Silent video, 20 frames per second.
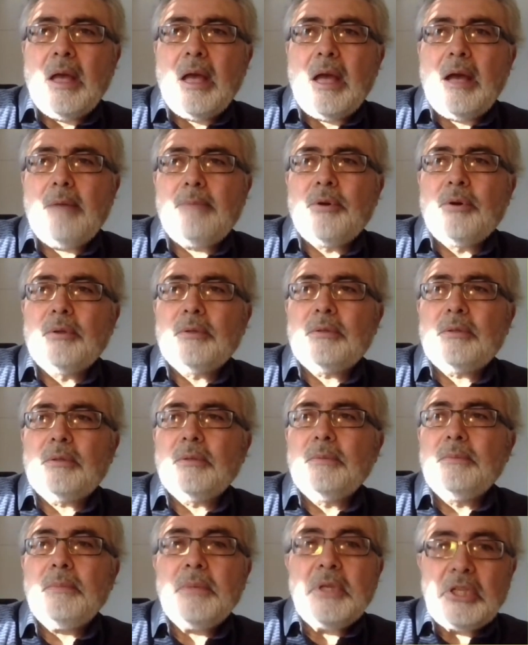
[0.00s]
about
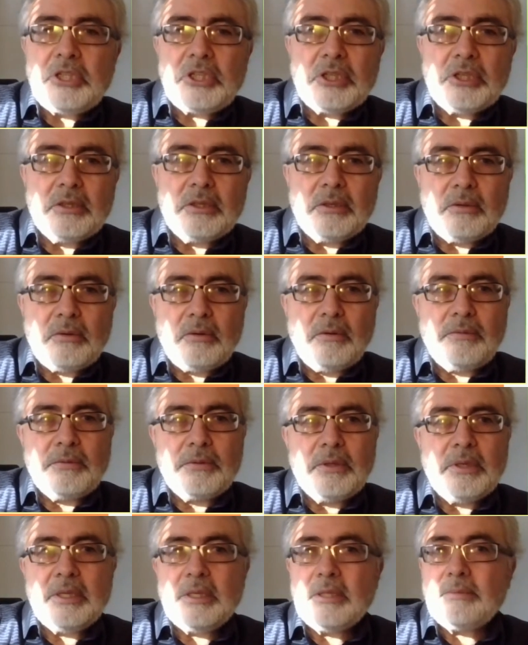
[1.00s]
the mission
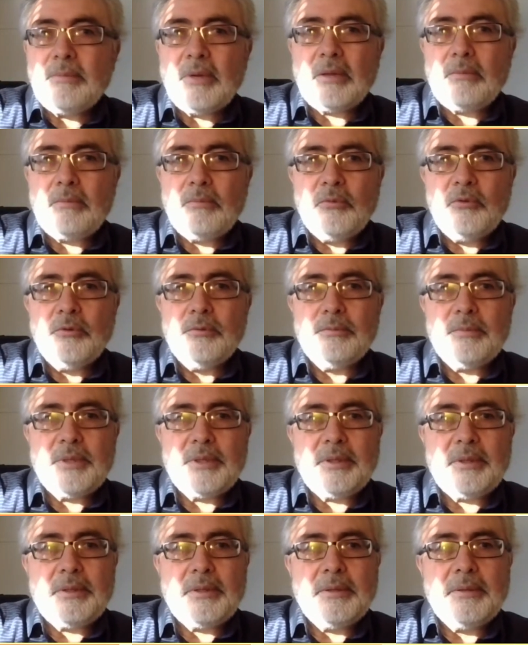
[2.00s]
of the Hizmet
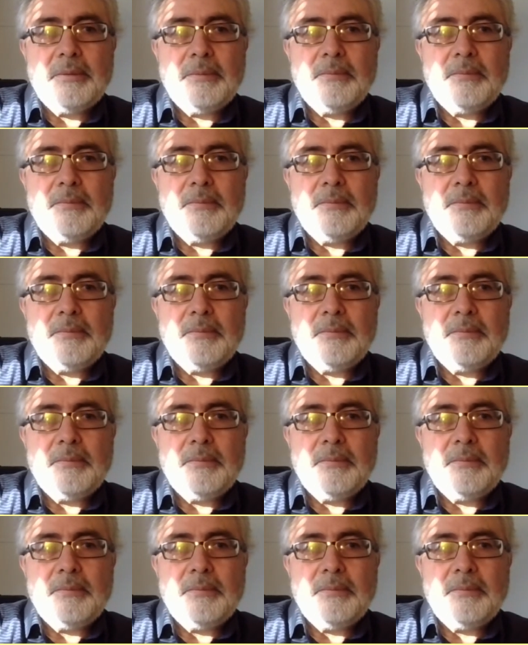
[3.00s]
movement,